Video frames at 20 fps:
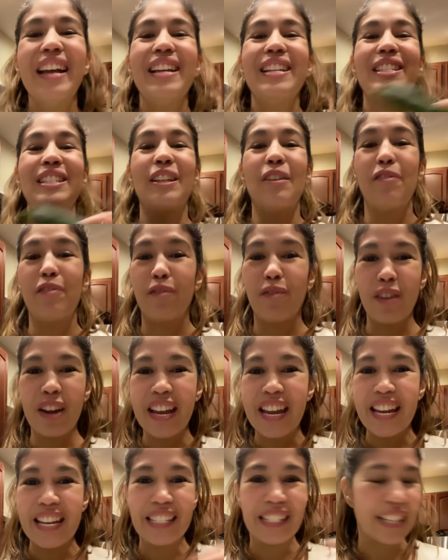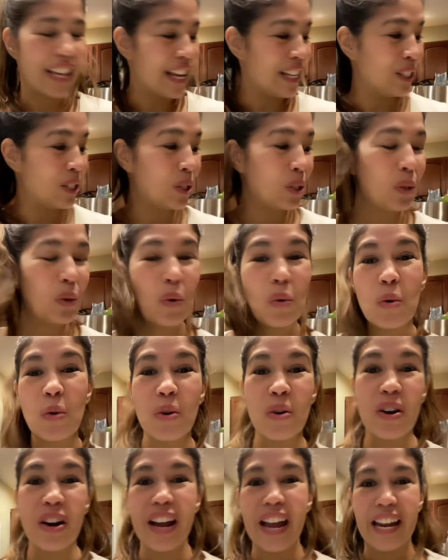to freeze and
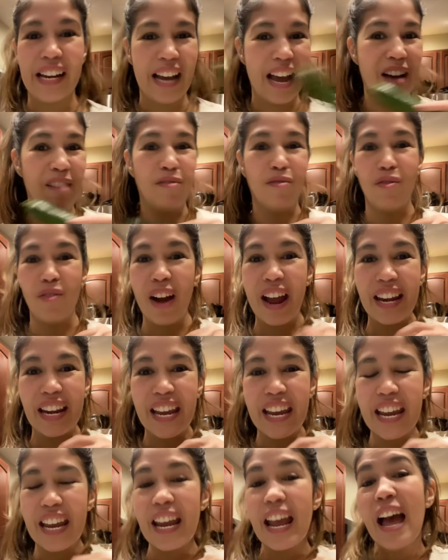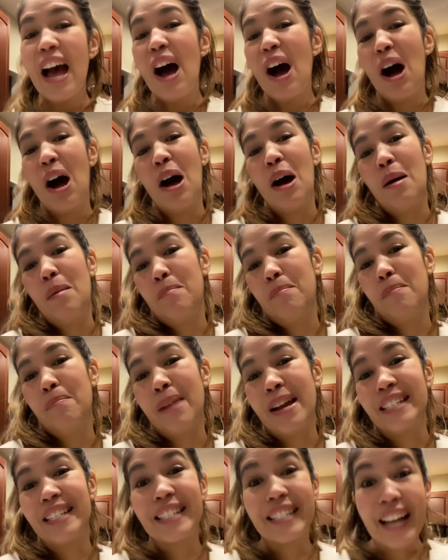store and have ready. Um,
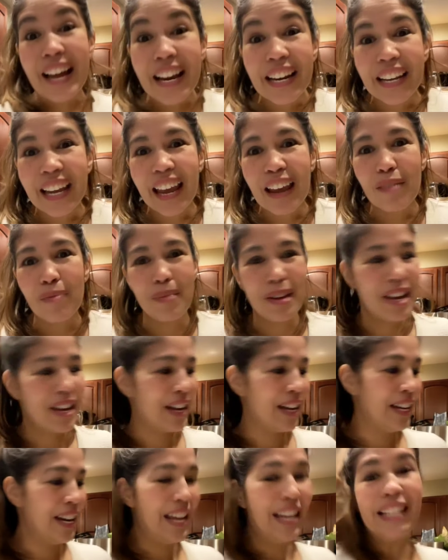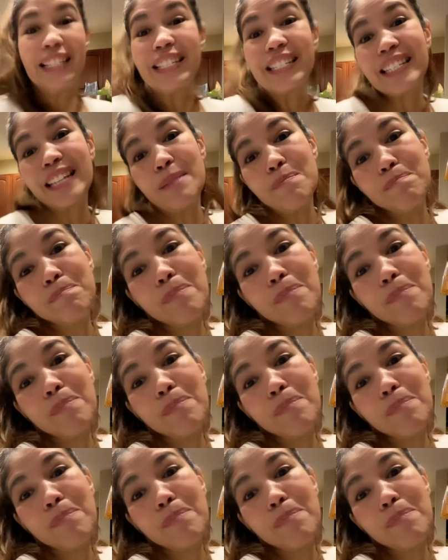my son gave me an instant